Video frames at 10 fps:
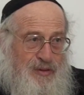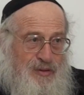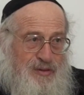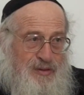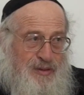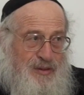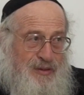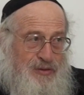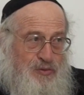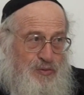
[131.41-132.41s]
because
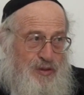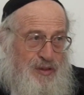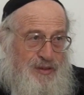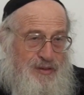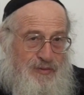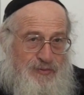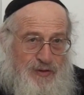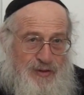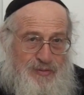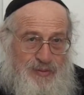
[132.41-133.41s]
Shmuel is the
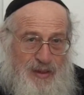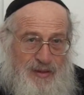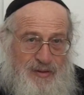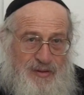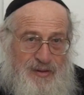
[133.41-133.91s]
first part,